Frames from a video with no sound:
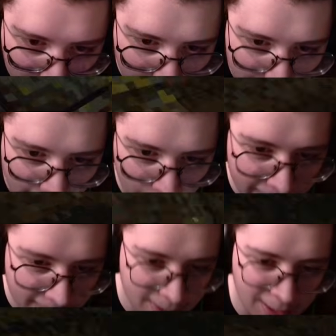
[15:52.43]
little bit
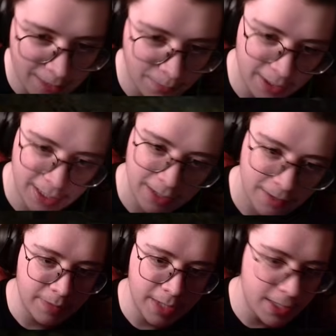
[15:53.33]
of steam leaking.
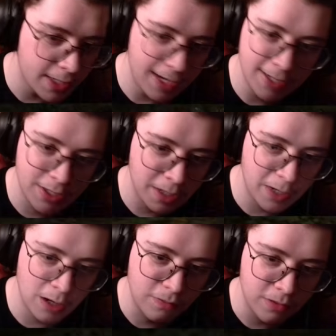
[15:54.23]
It's going to
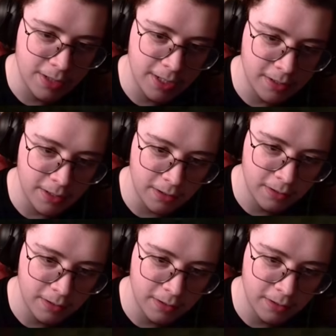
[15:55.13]
be our first S tier.